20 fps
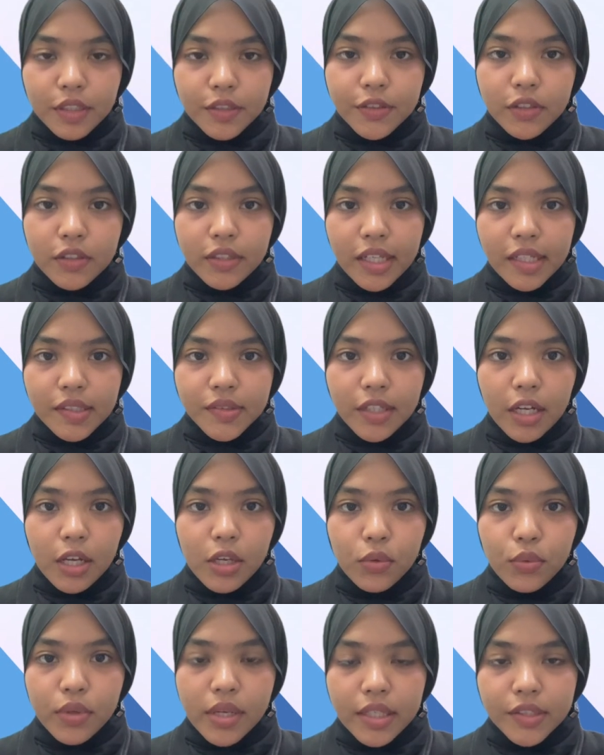So next,
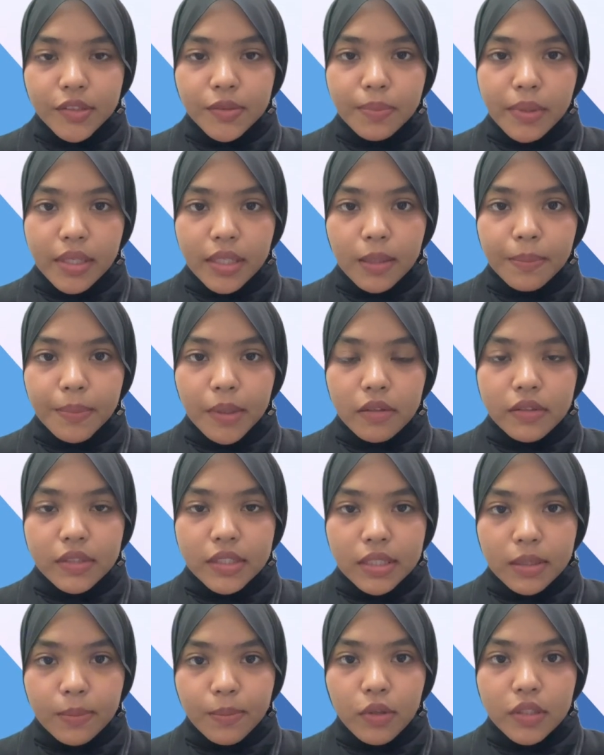I will explain
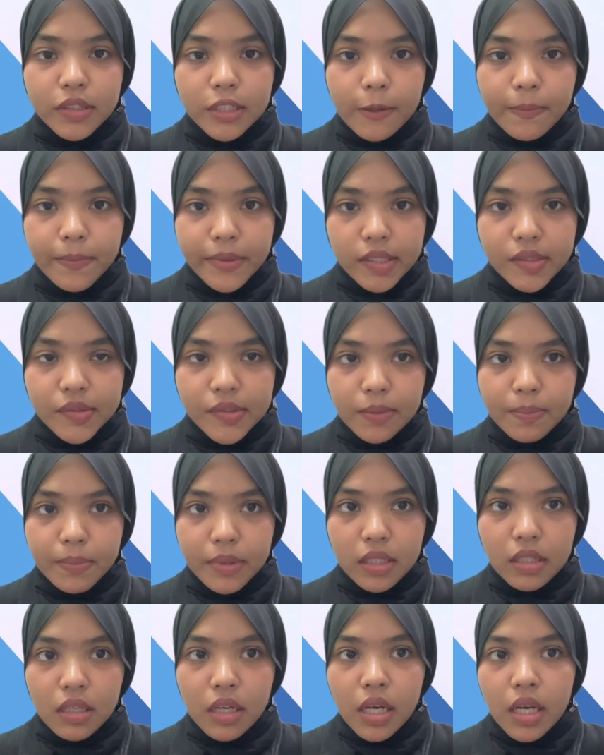about the project
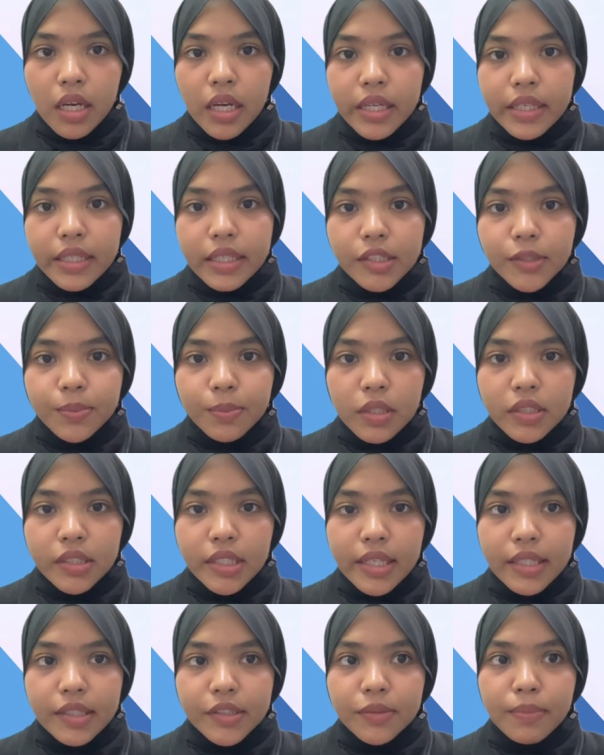principle. This
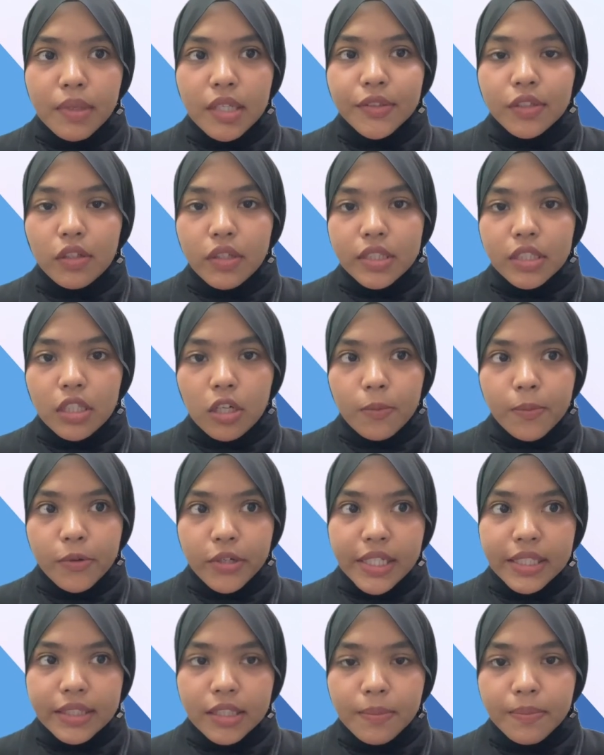project is based on the
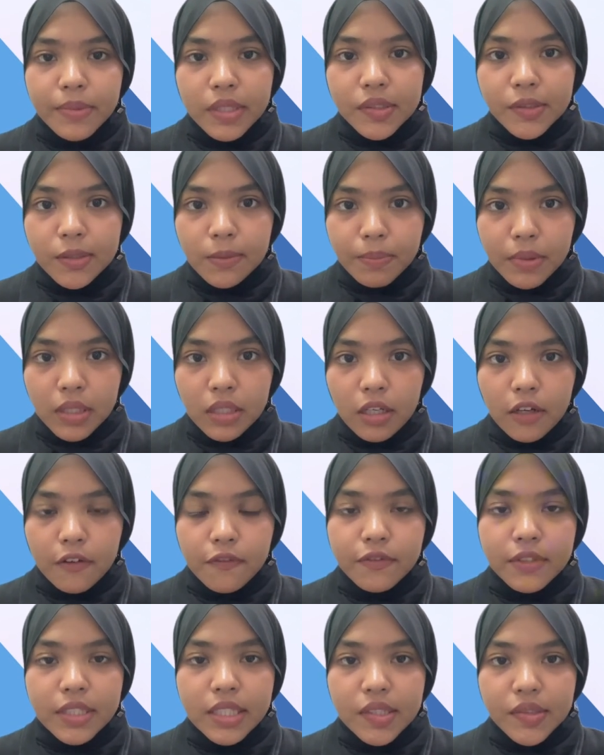operating principle
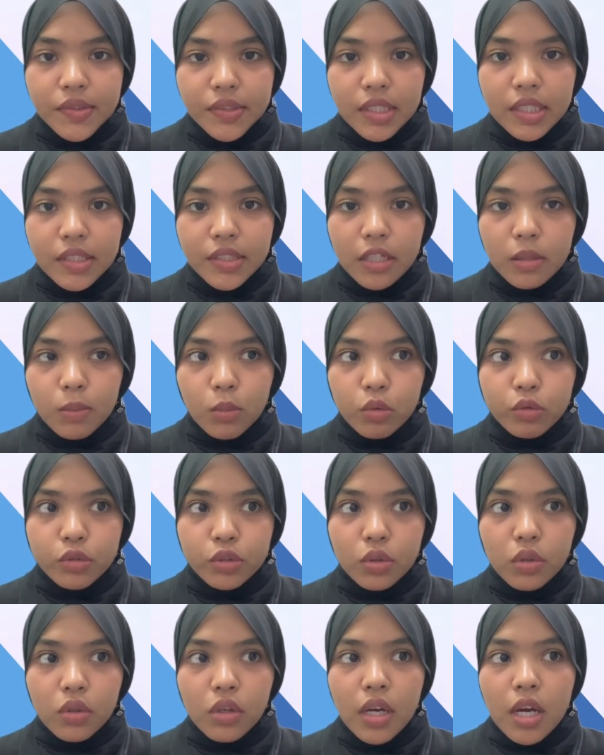of DC shunt
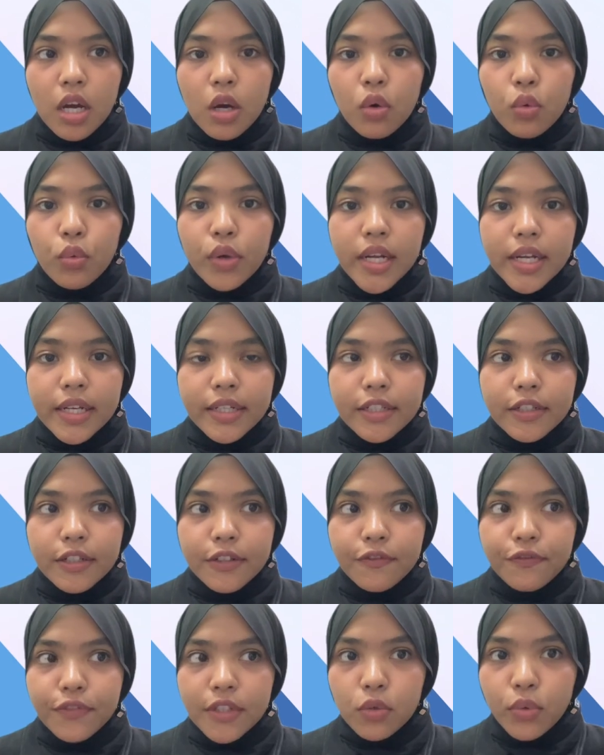motor, where
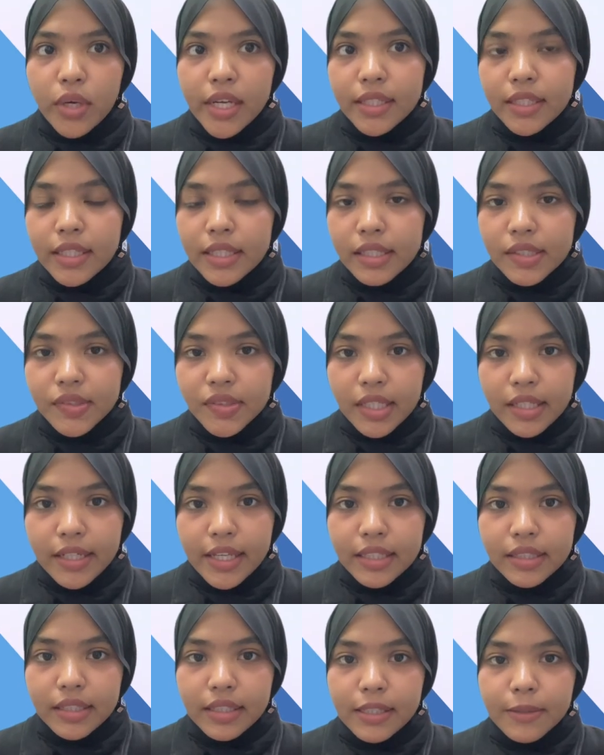the field winding is
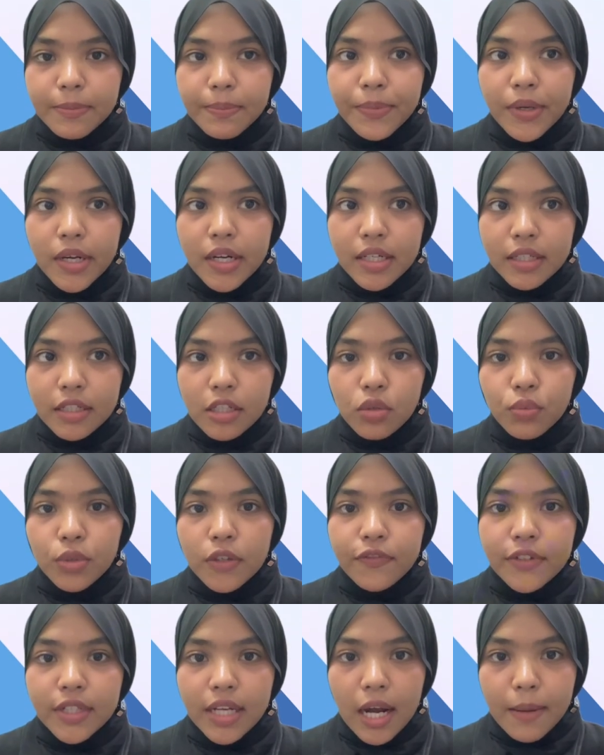connected in parallel
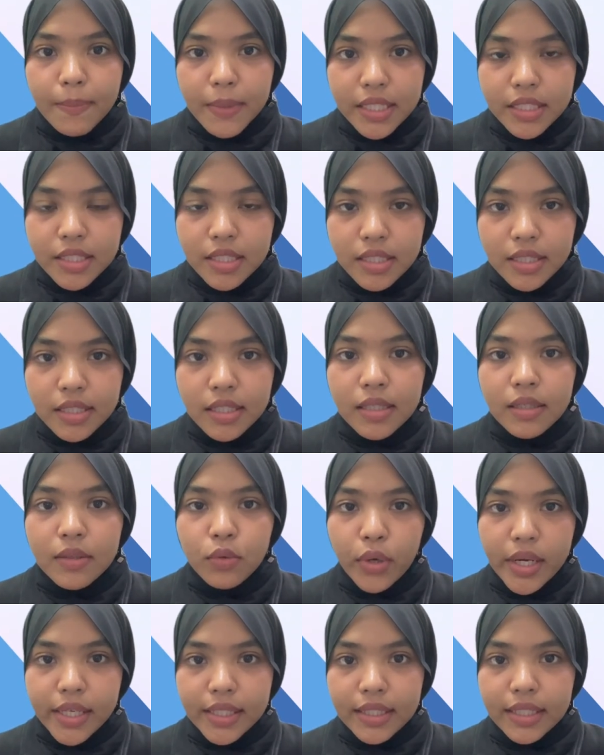with the armature
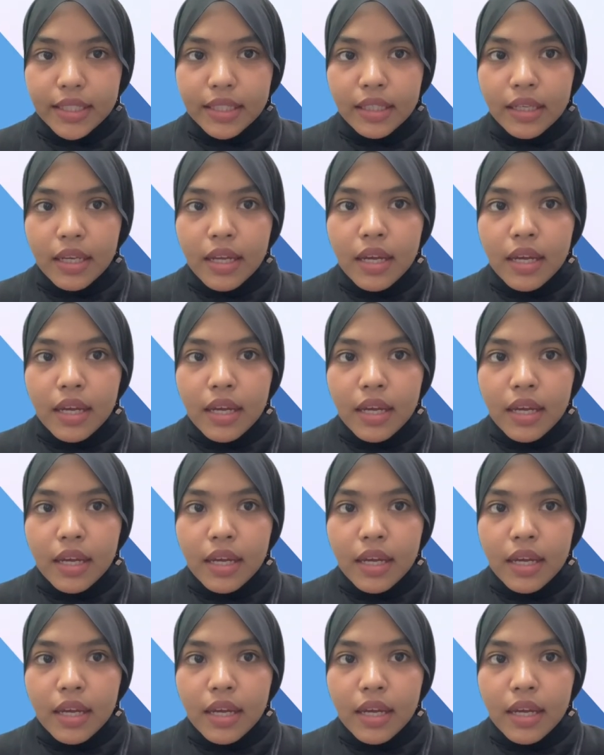winding.